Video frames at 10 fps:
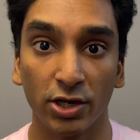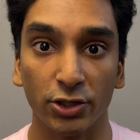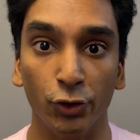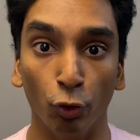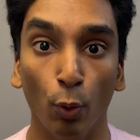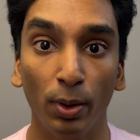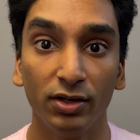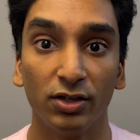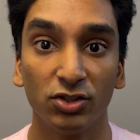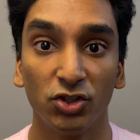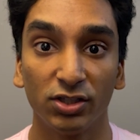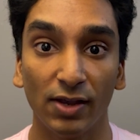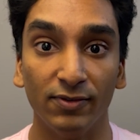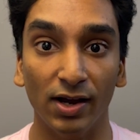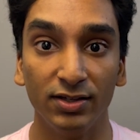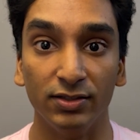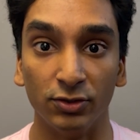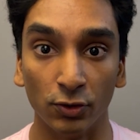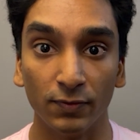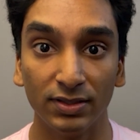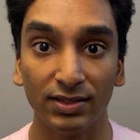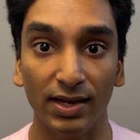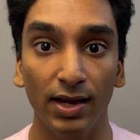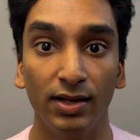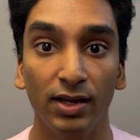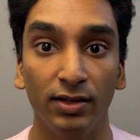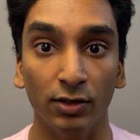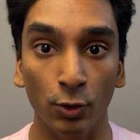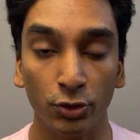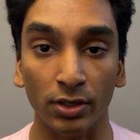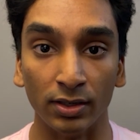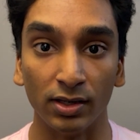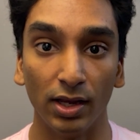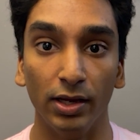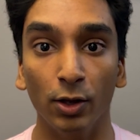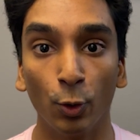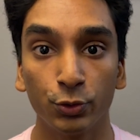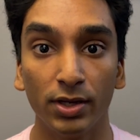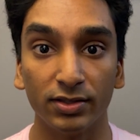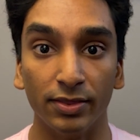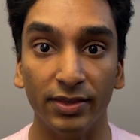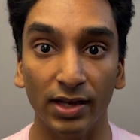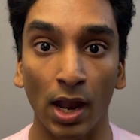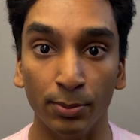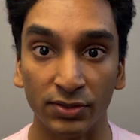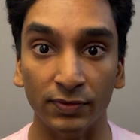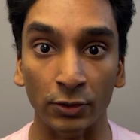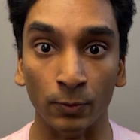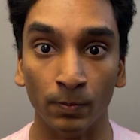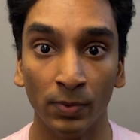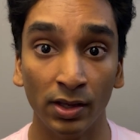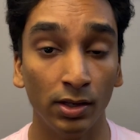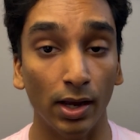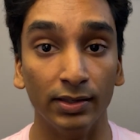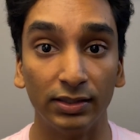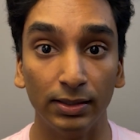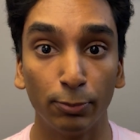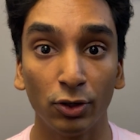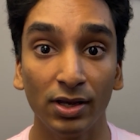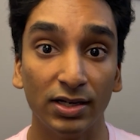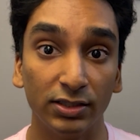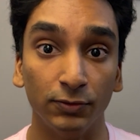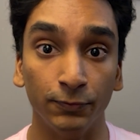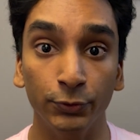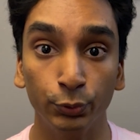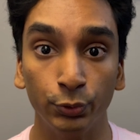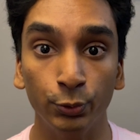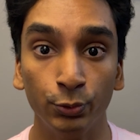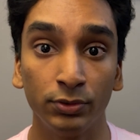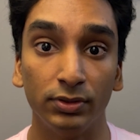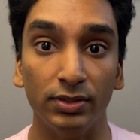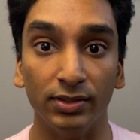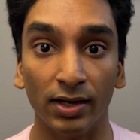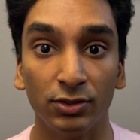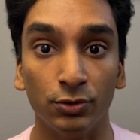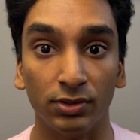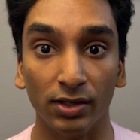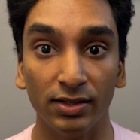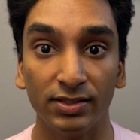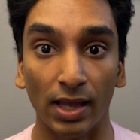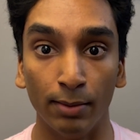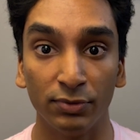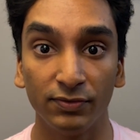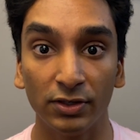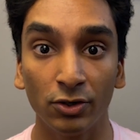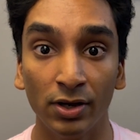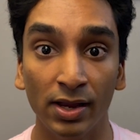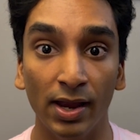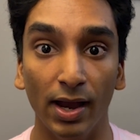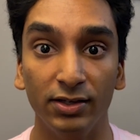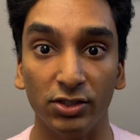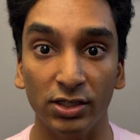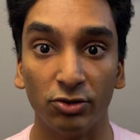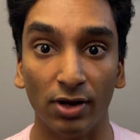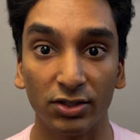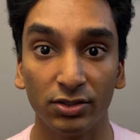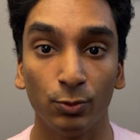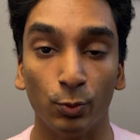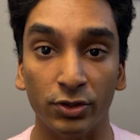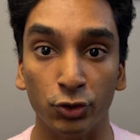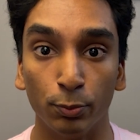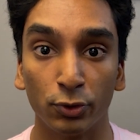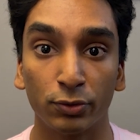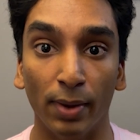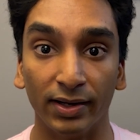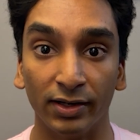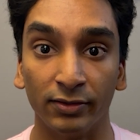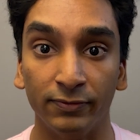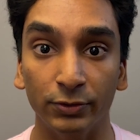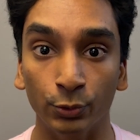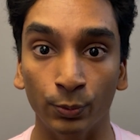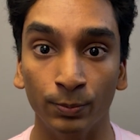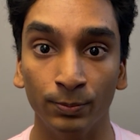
Europa doesn't just have an icy surface and a hidden ocean, it also has a thin atmosphere. And Clipper has a few tools designed to study this atmosphere and its interaction with Jupiter's magnetic field.